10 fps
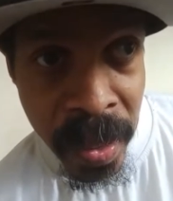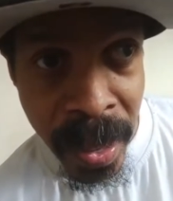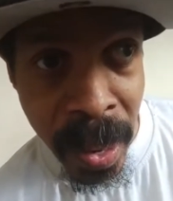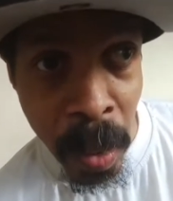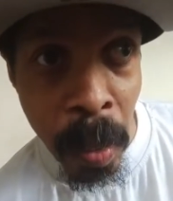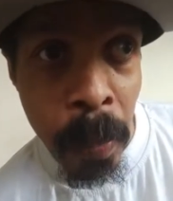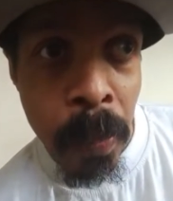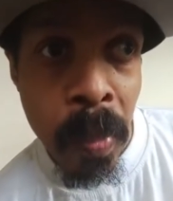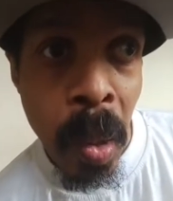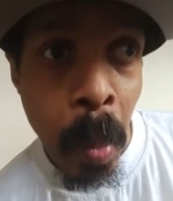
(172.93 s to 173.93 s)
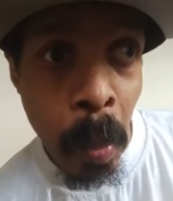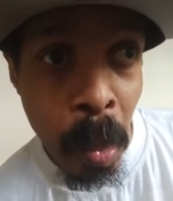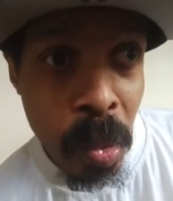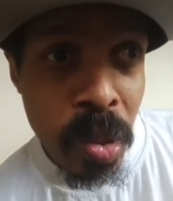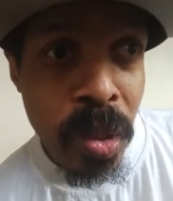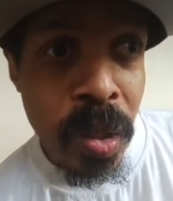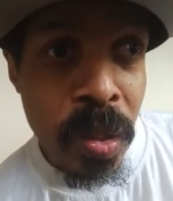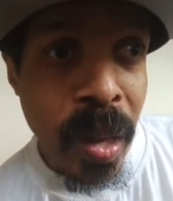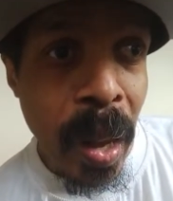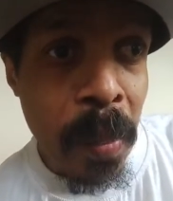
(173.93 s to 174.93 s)
Now, most of
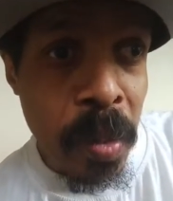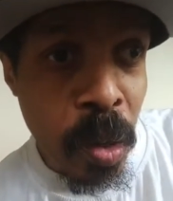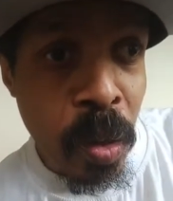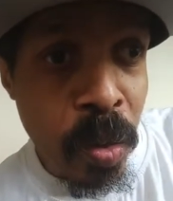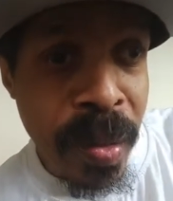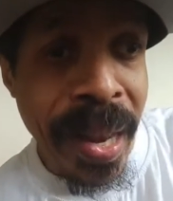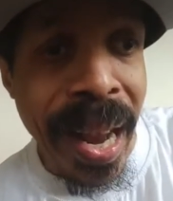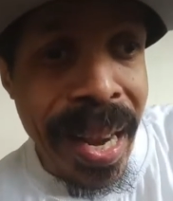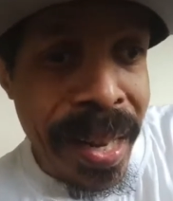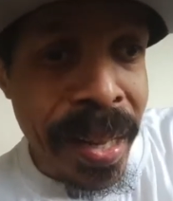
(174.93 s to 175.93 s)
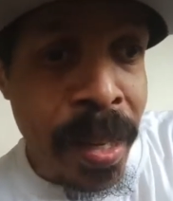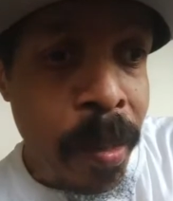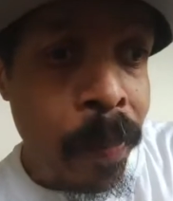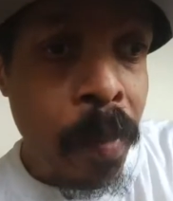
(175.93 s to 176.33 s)
the time, you're creating